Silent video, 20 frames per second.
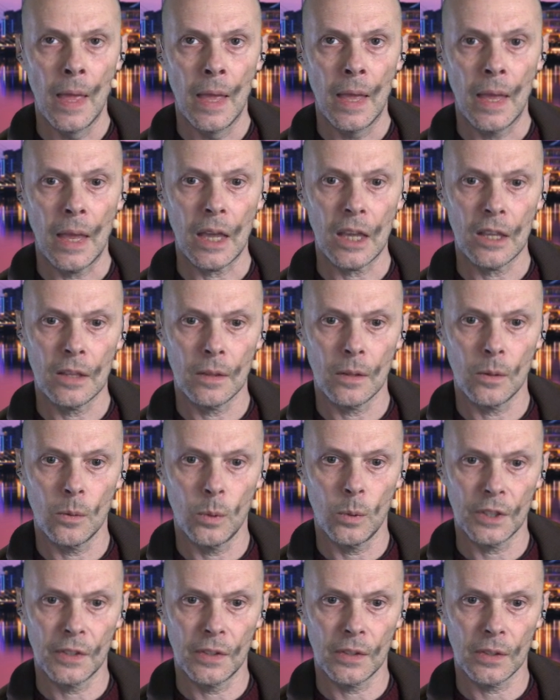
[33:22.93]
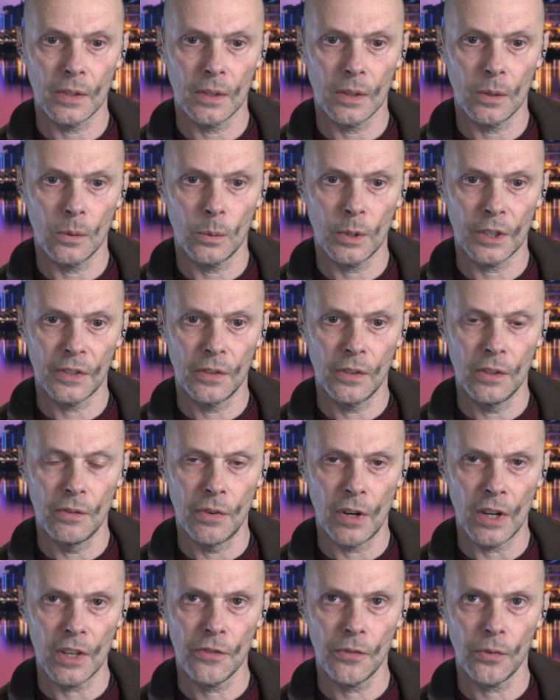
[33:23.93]
and what
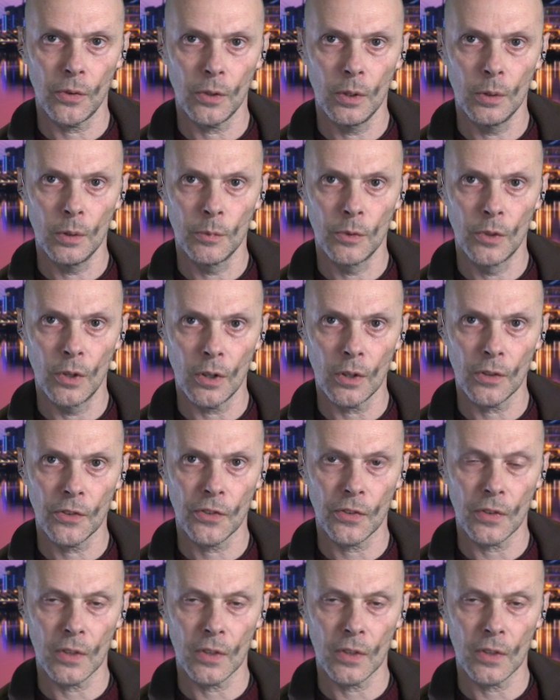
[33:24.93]
device volume does